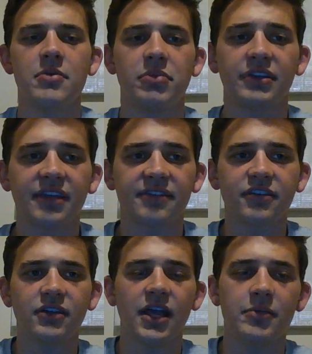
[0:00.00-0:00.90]
But they
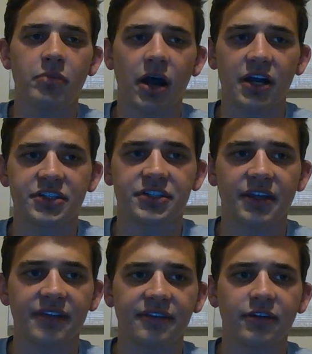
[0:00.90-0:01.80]
still had Bosch,
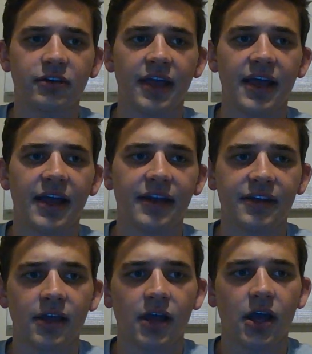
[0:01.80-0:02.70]
they still had
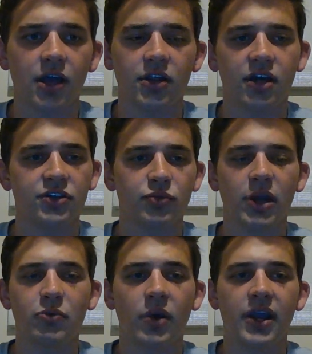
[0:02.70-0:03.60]

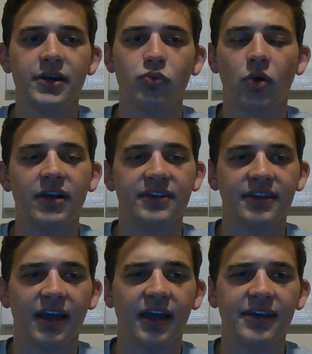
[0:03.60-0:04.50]
Dwayne Wade and
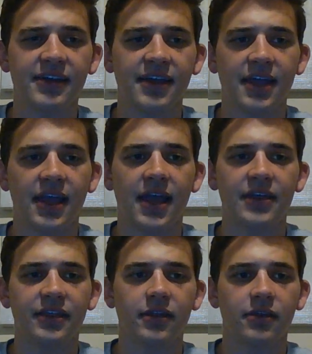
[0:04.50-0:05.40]
Whiteside,
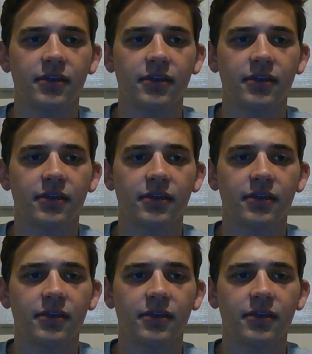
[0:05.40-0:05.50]
and